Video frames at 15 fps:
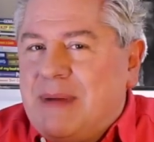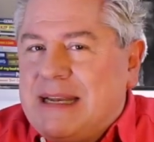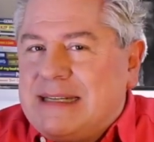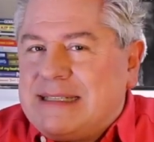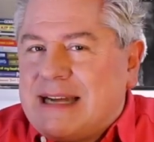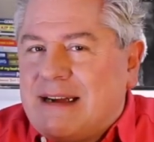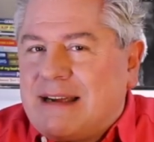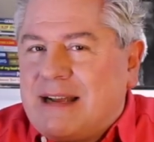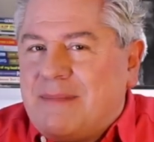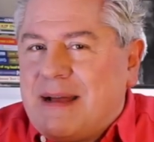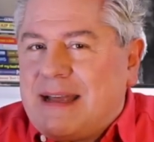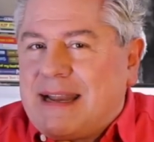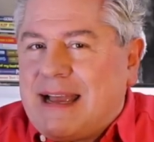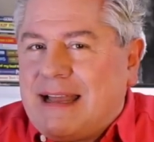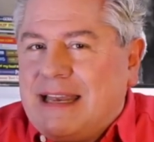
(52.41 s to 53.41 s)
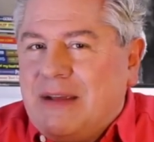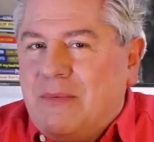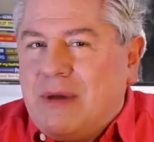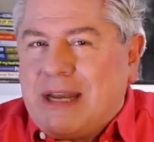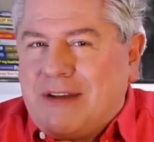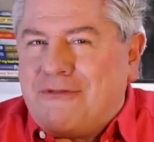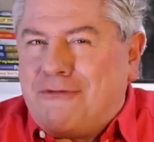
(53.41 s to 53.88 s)
bit dark about
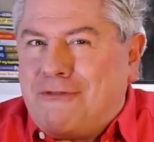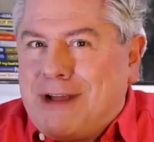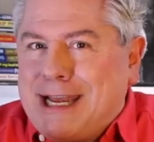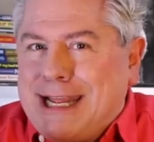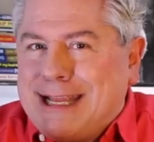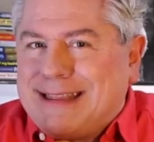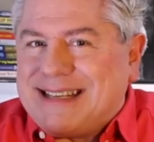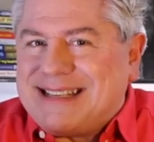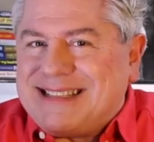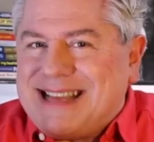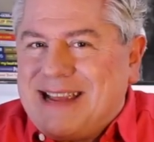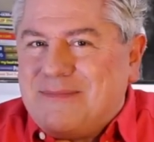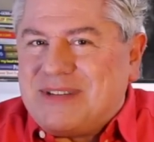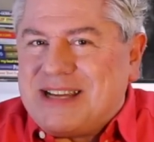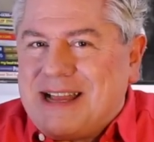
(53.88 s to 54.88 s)
Hollywood and funny at the same